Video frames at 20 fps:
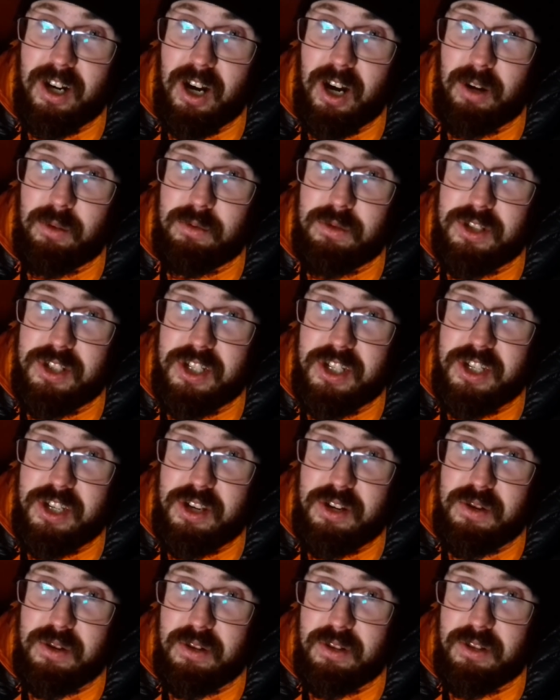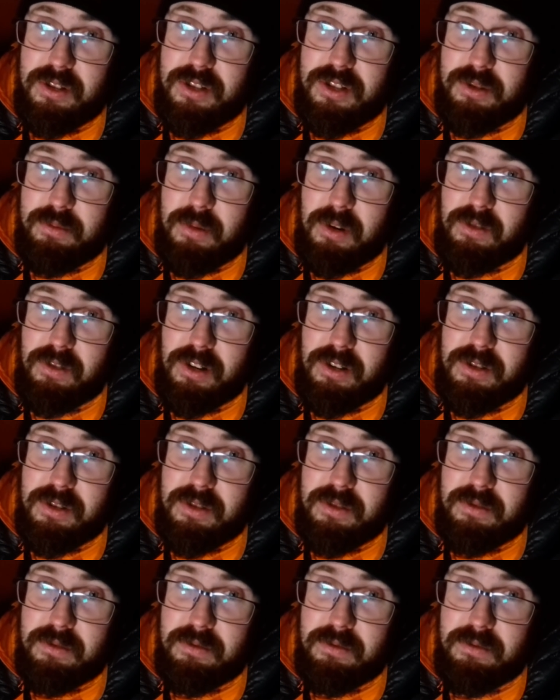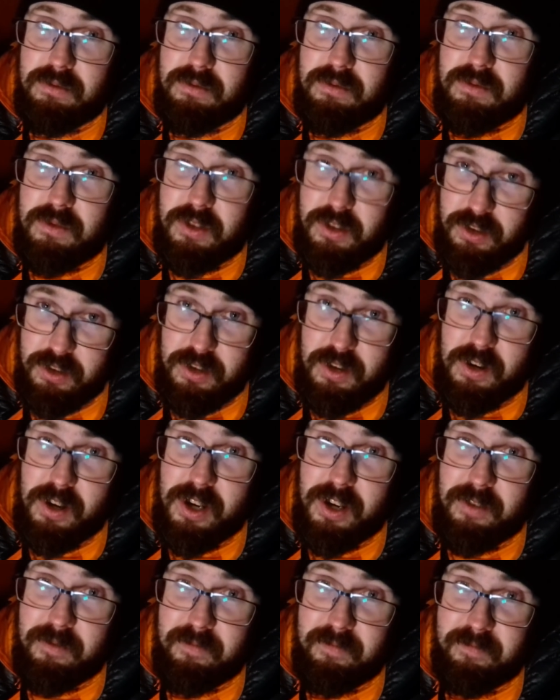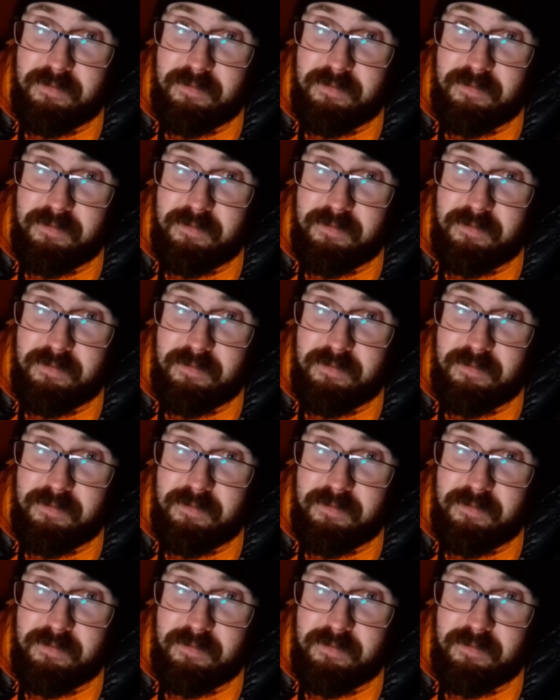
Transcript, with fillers: I will see you tomorrow. It's a good night.